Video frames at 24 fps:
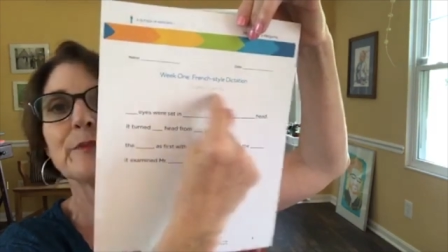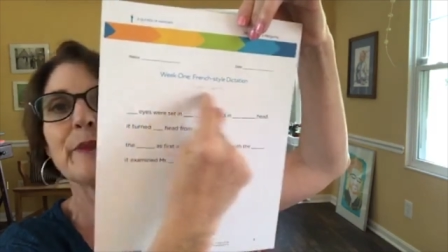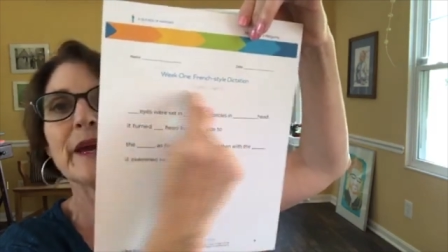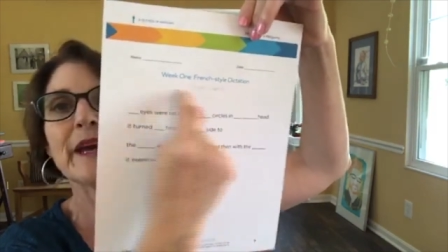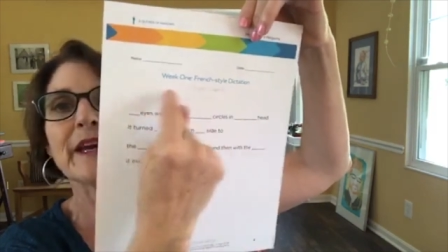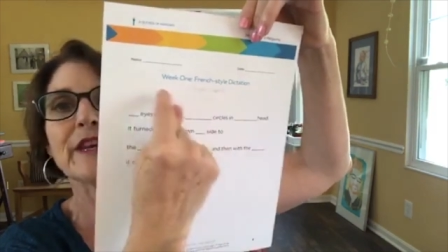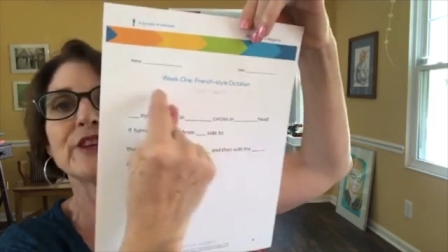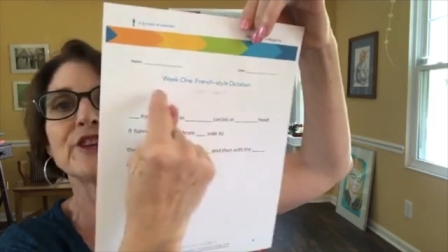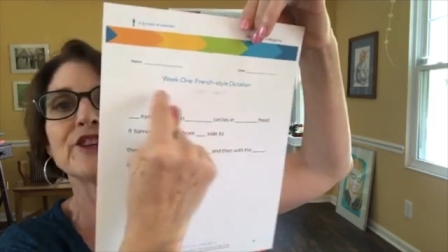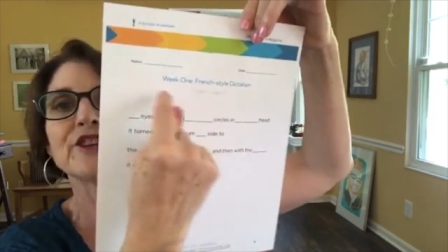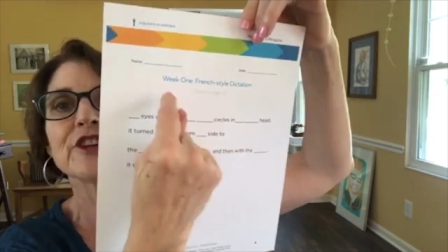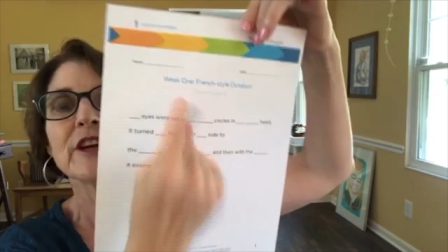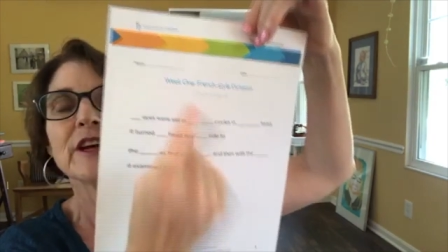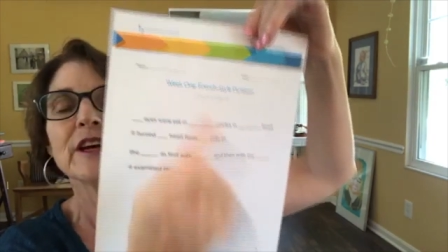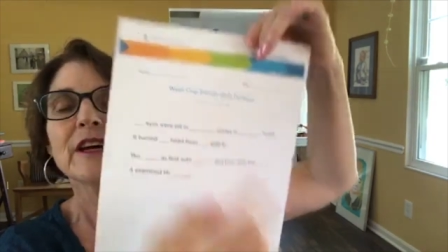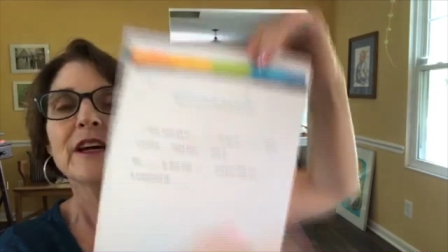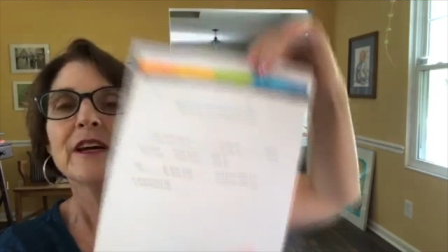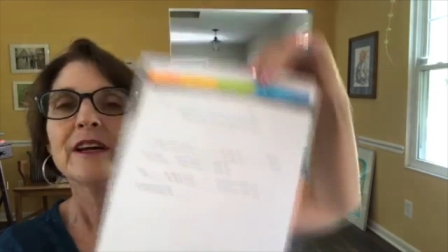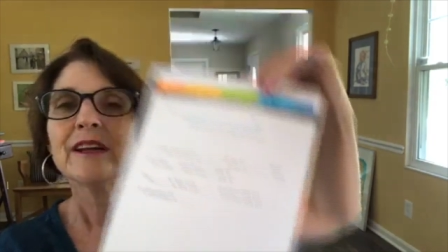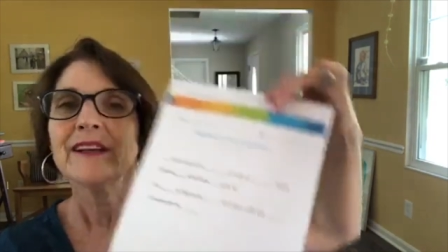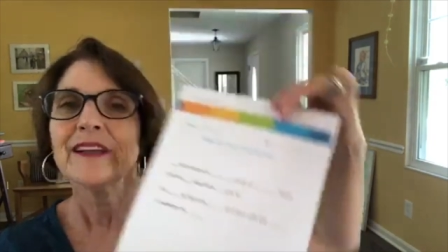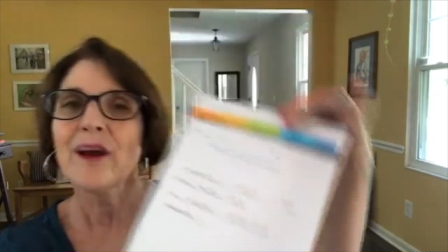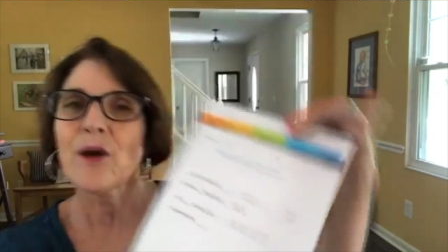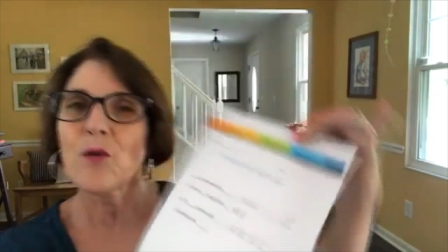page.
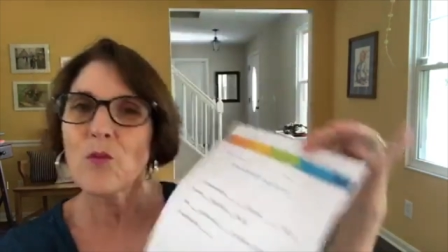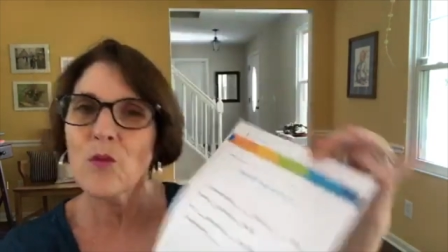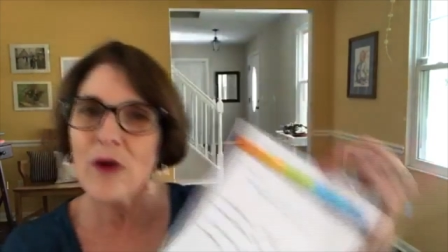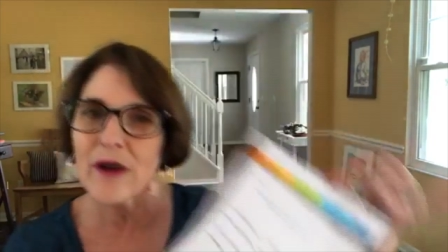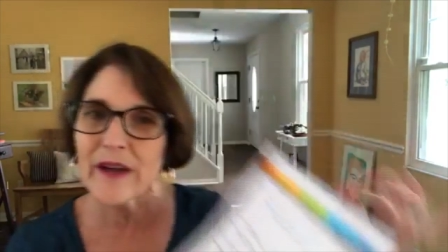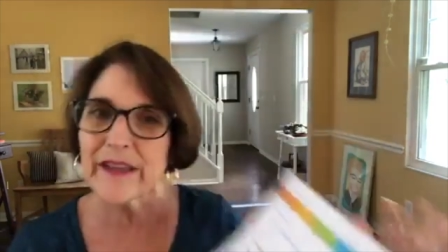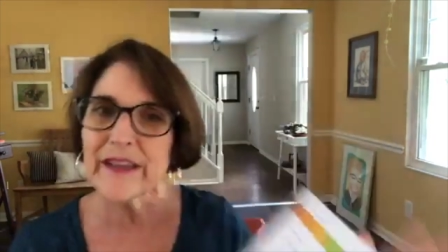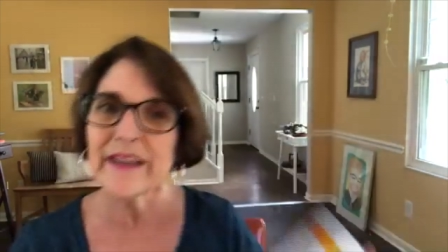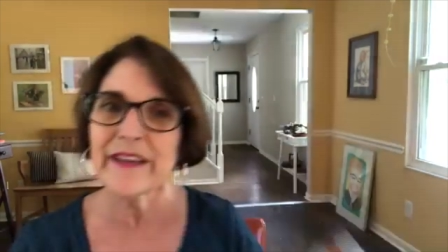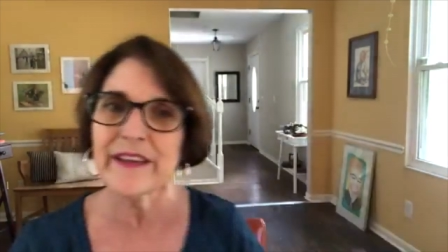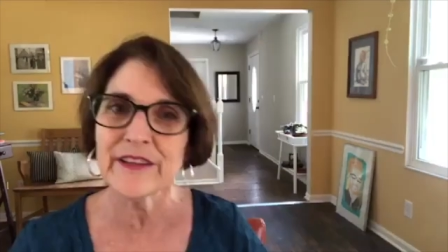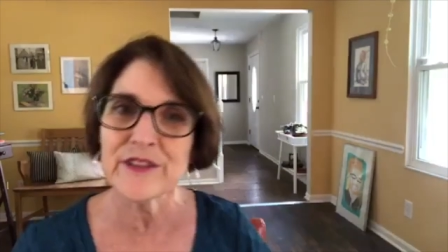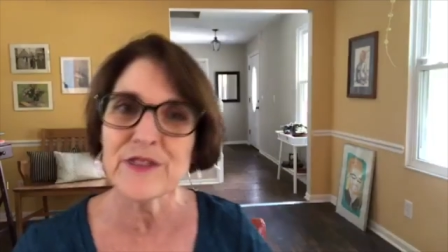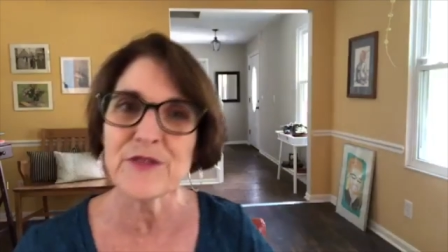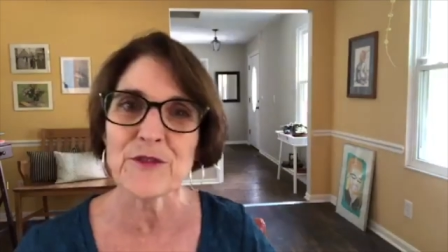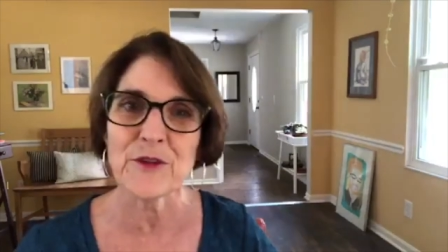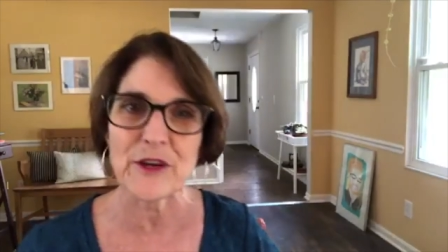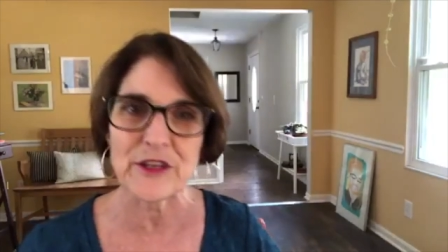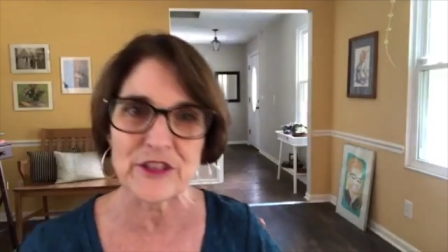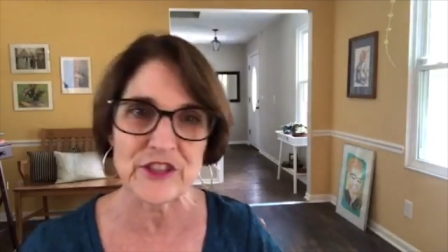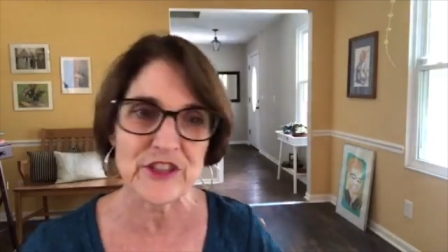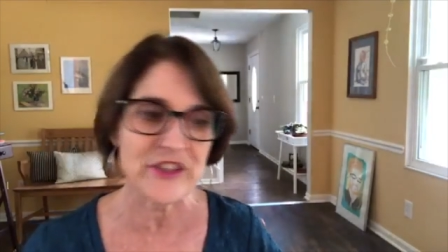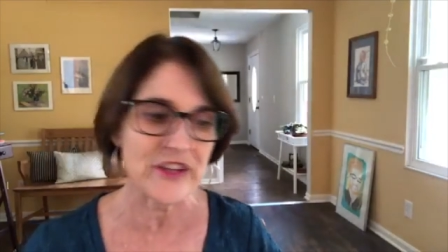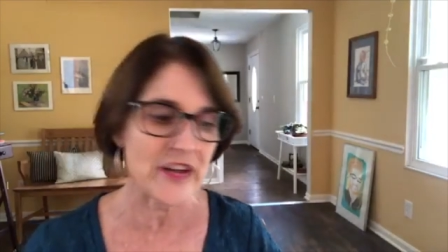Now, what is
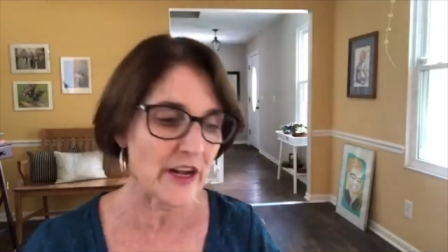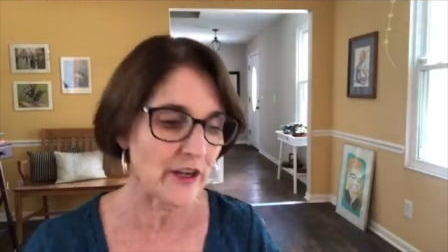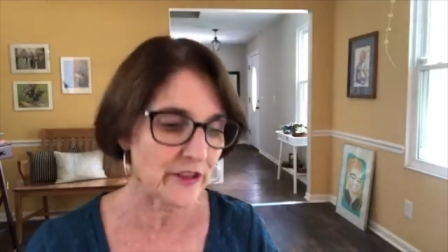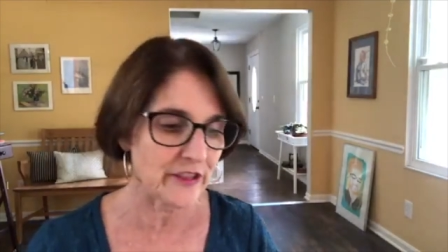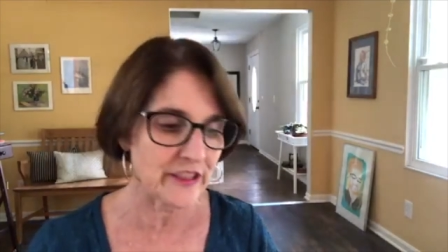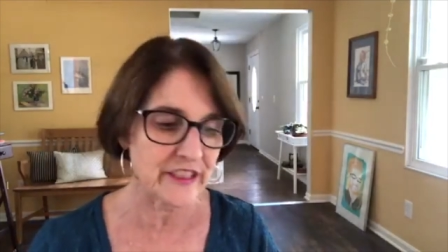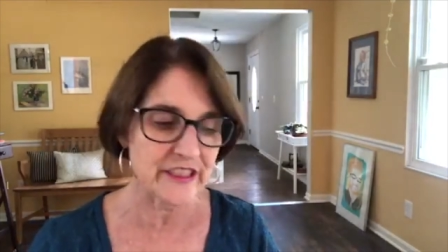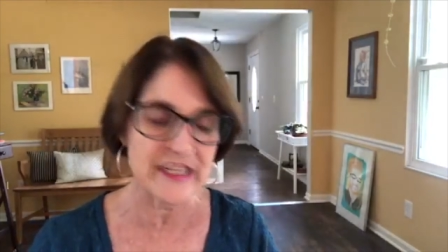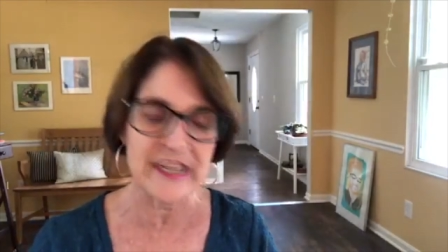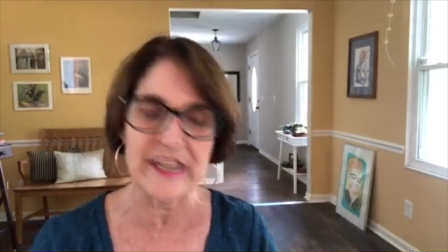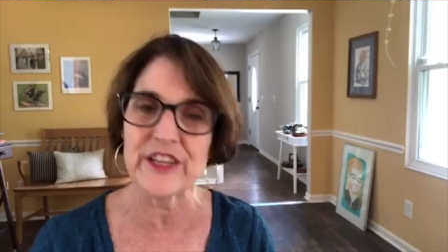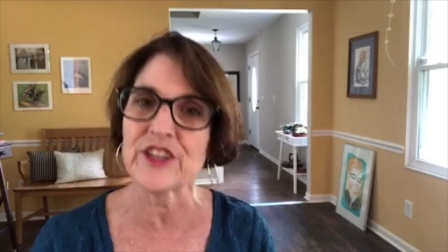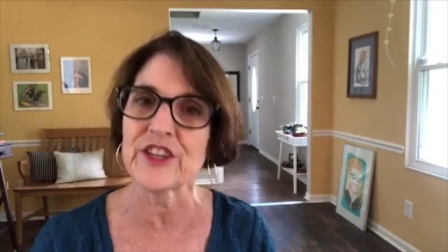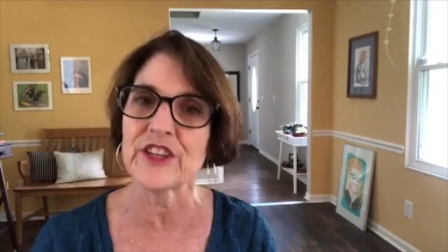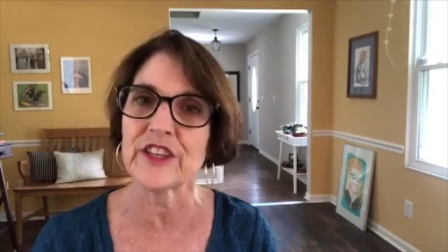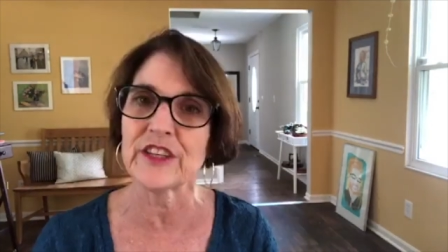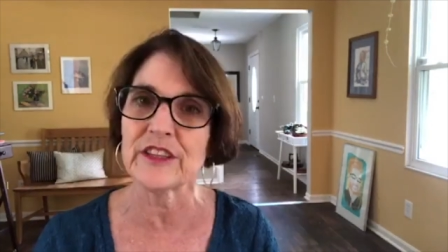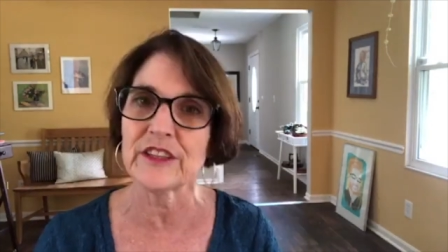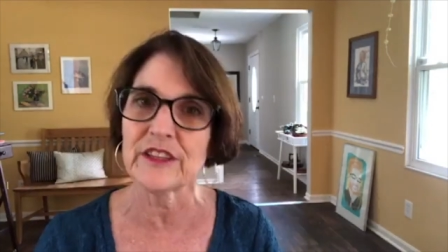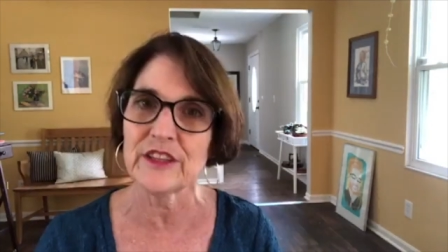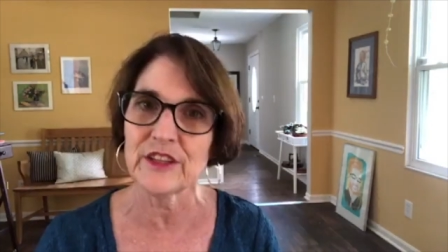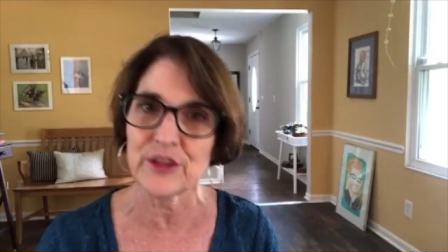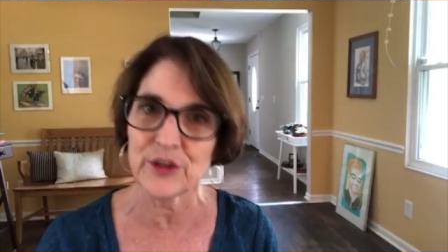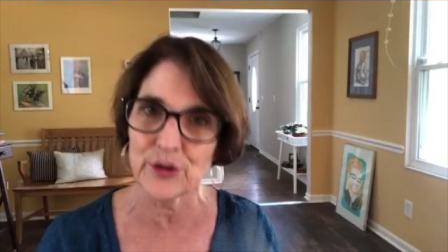French-style
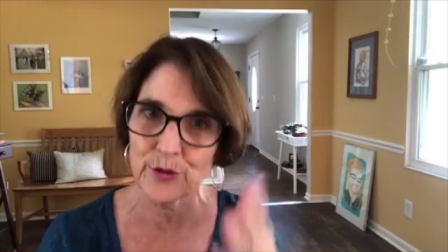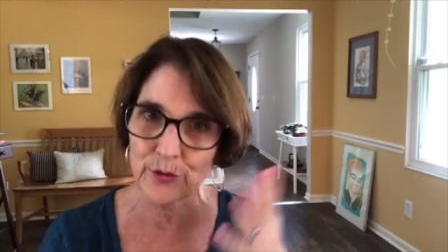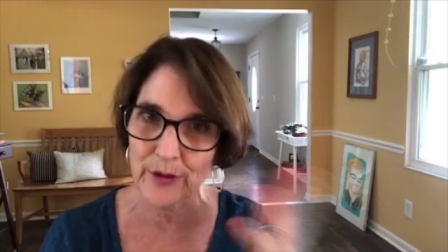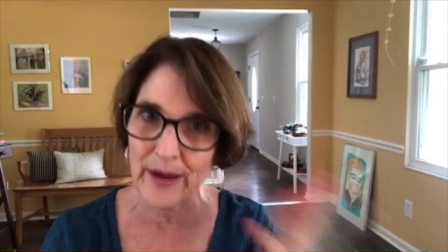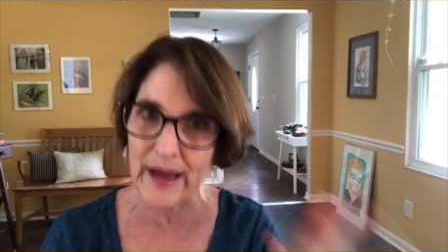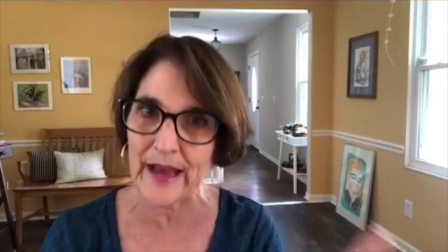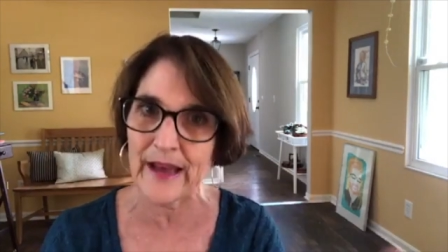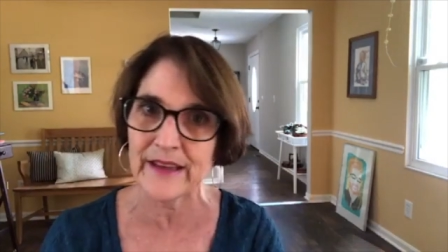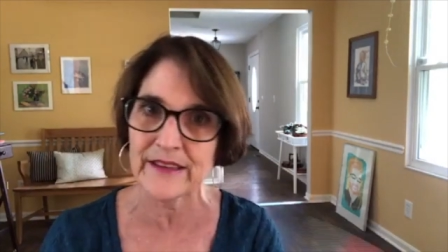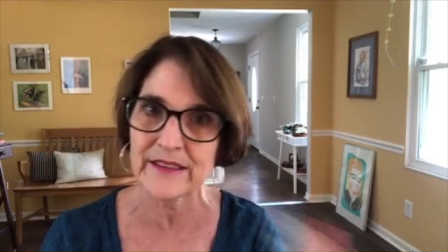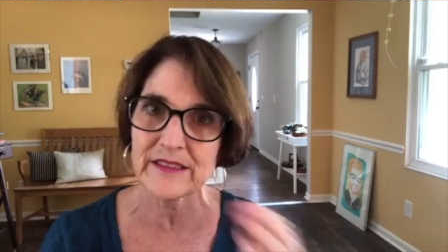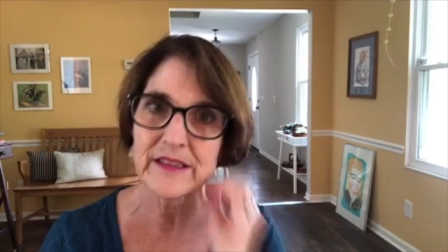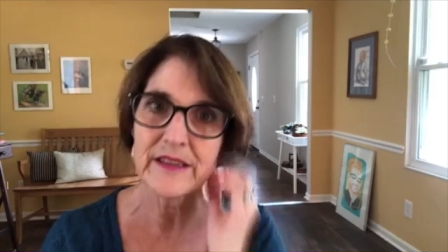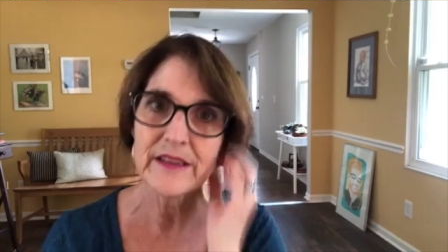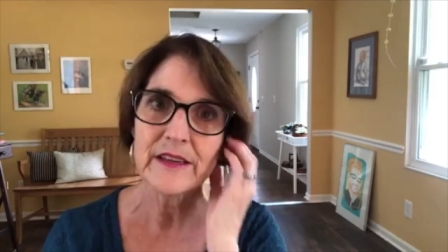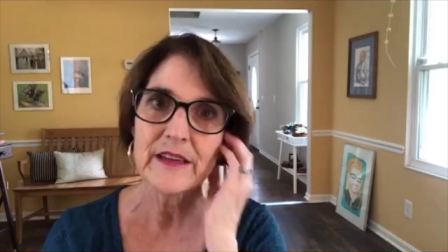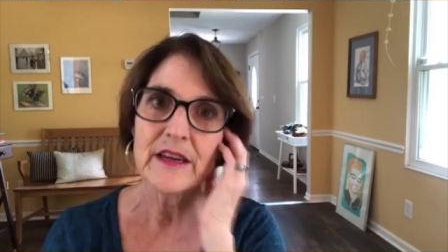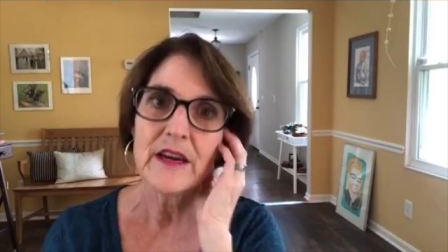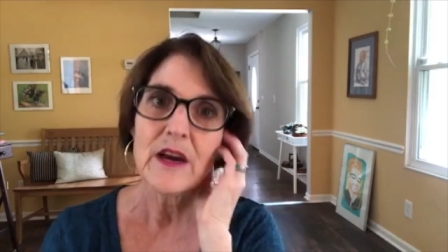dictation, you ask?